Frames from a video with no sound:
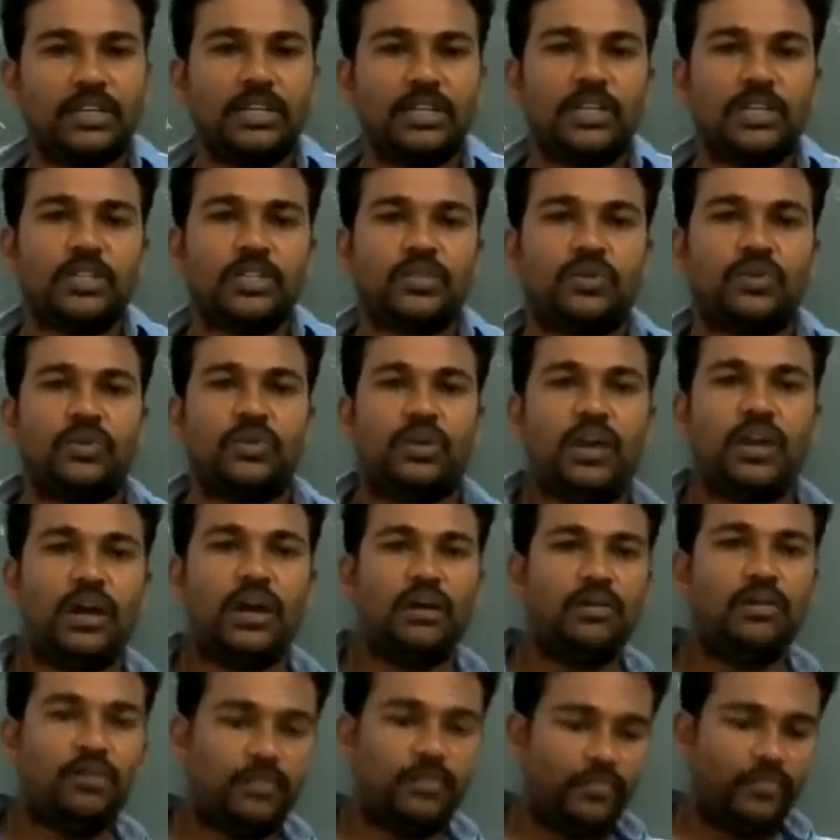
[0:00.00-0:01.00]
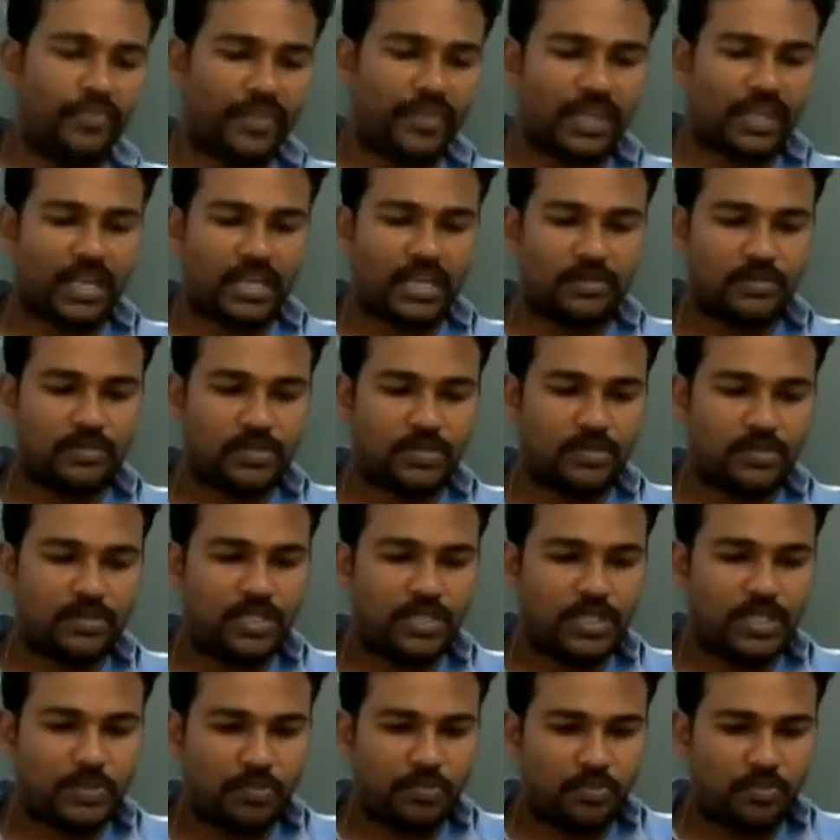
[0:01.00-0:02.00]
So now comes to
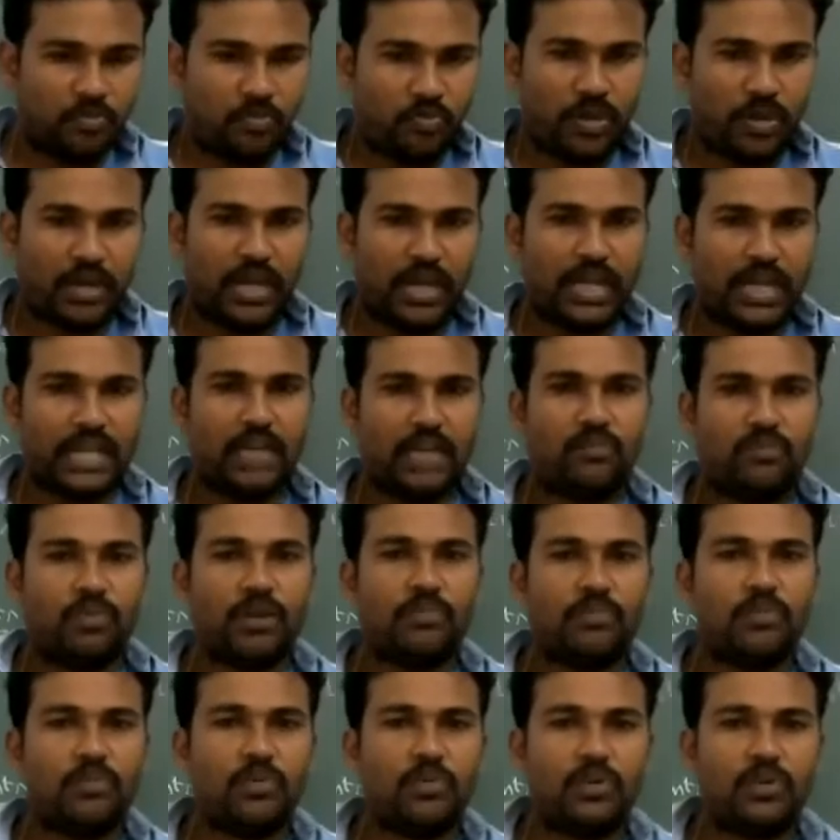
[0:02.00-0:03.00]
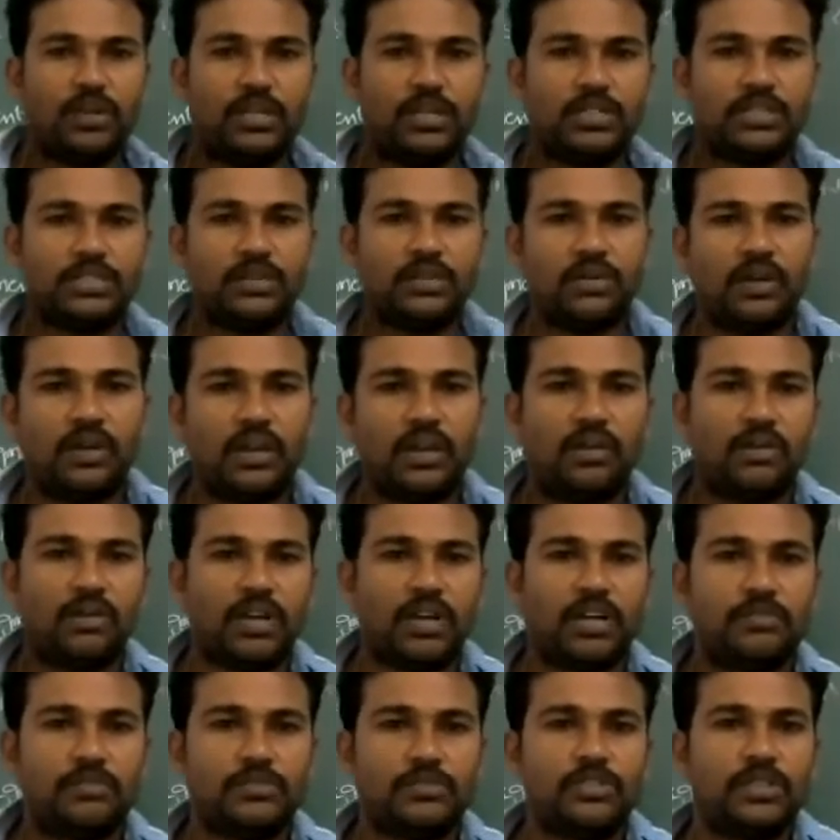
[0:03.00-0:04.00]
this one again one more. So now
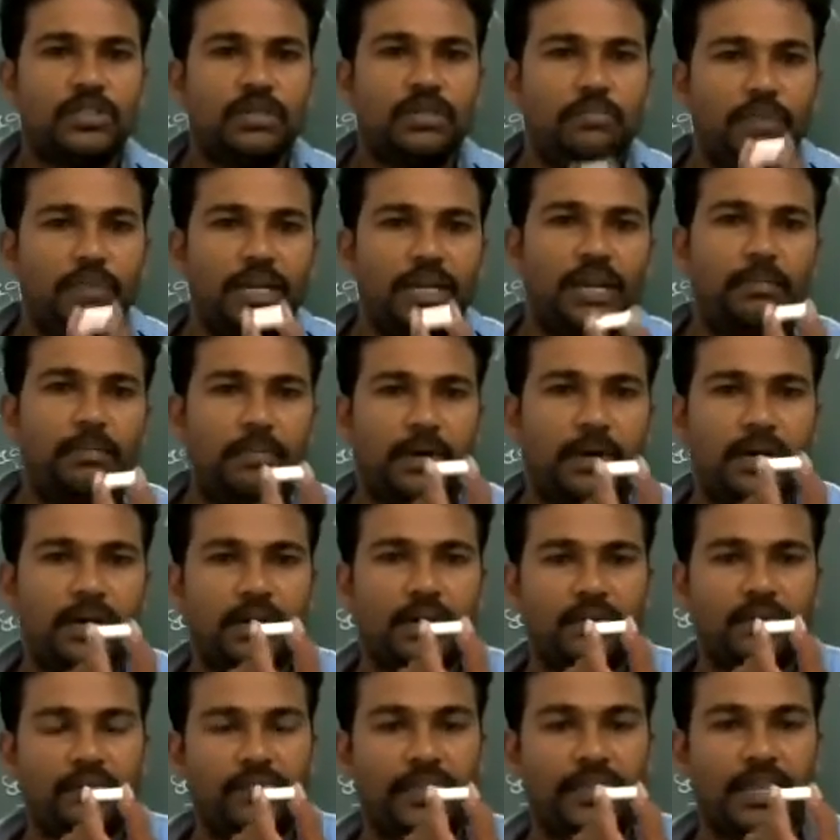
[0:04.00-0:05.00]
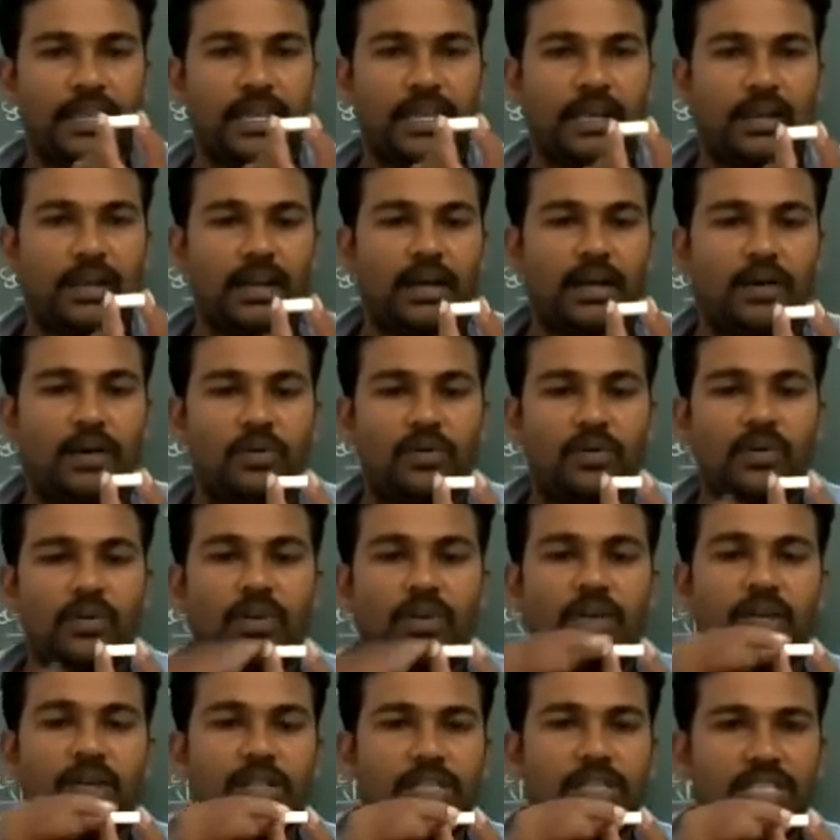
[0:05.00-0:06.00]
comes to the middle part. Now
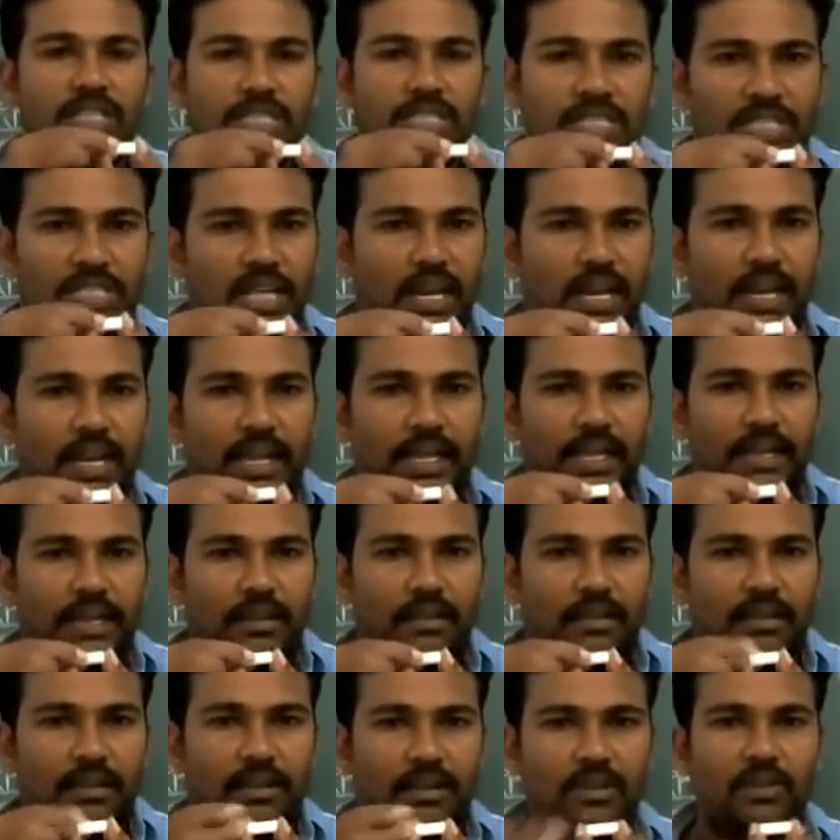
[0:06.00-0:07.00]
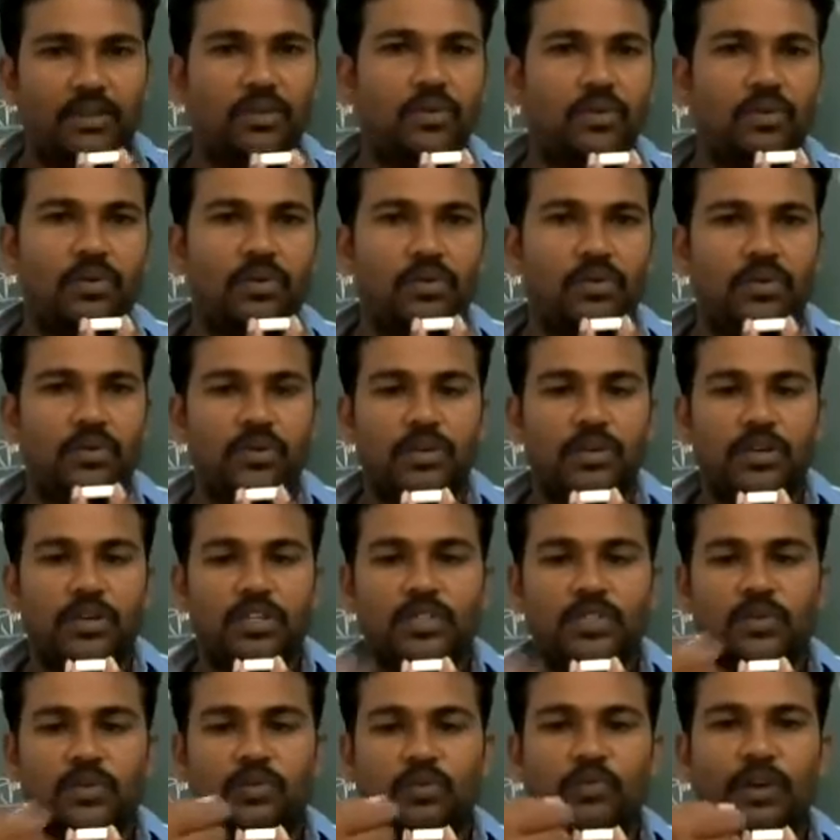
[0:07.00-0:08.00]
this is a line. No.
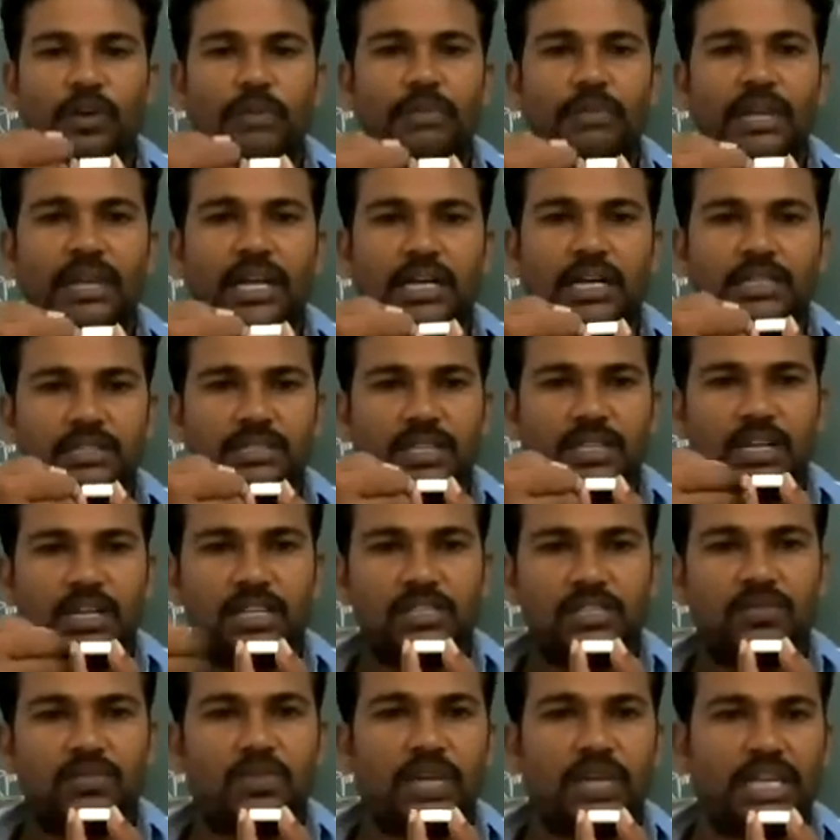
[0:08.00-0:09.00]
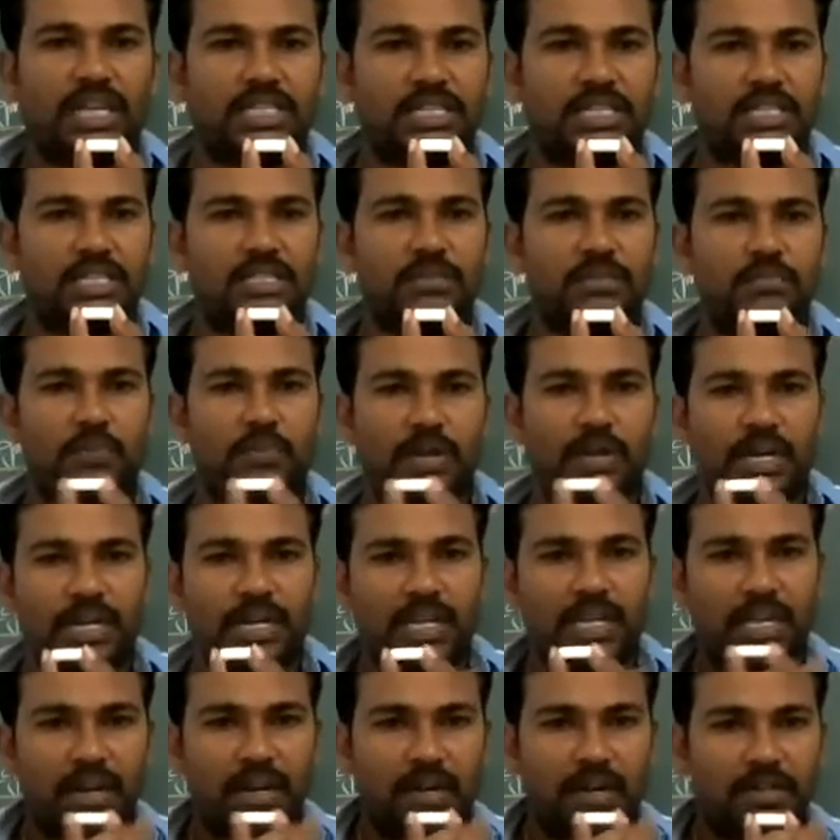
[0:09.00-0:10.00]
So why? Because there is no extension point
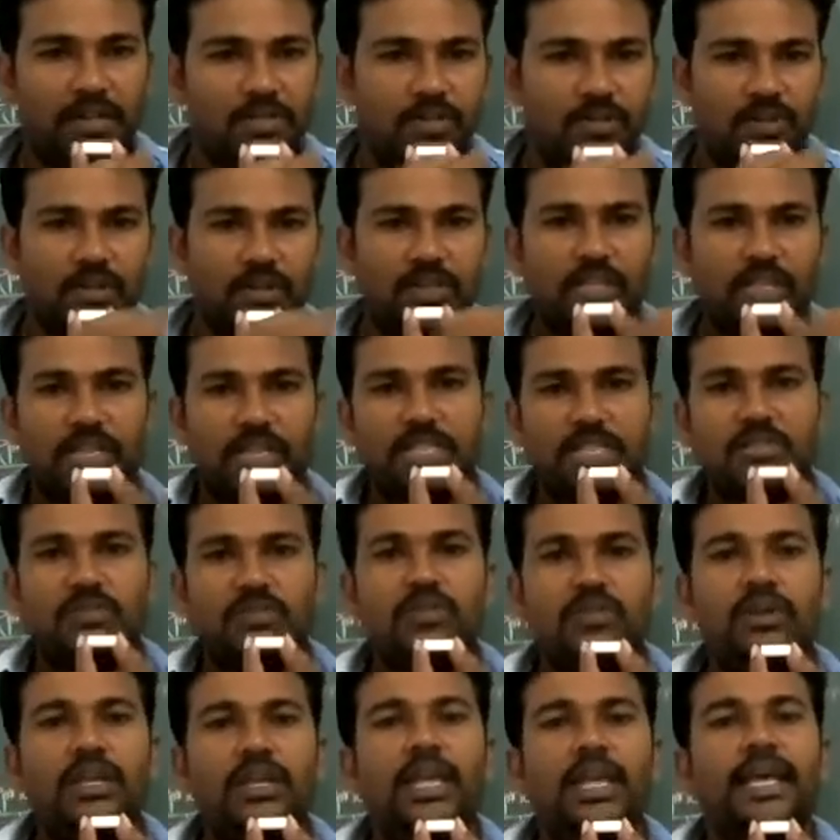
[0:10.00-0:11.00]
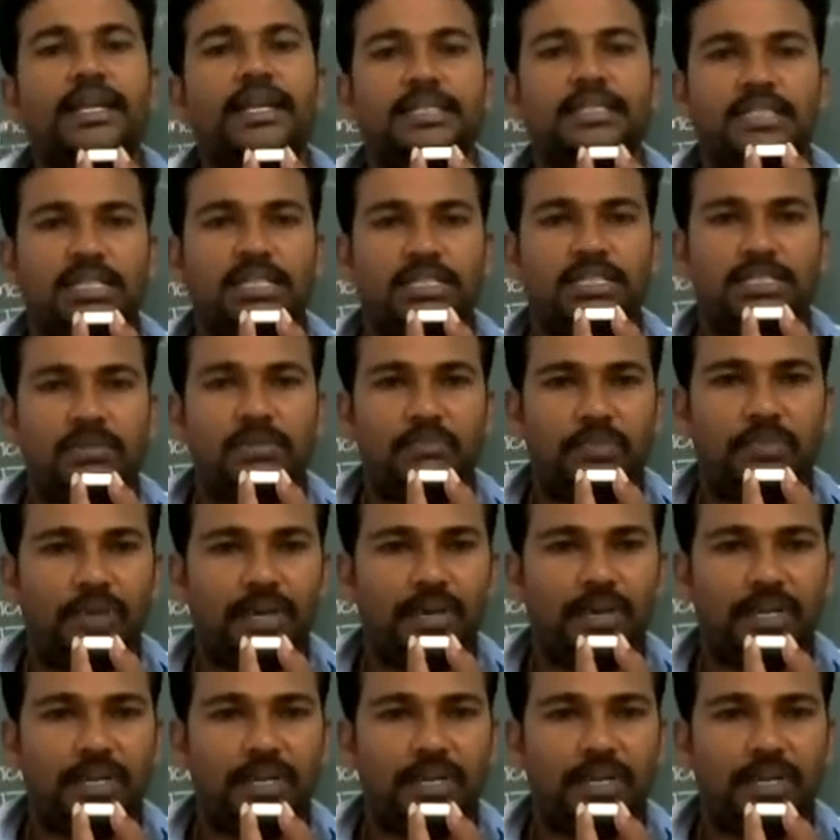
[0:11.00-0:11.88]
here also. There is no extension point.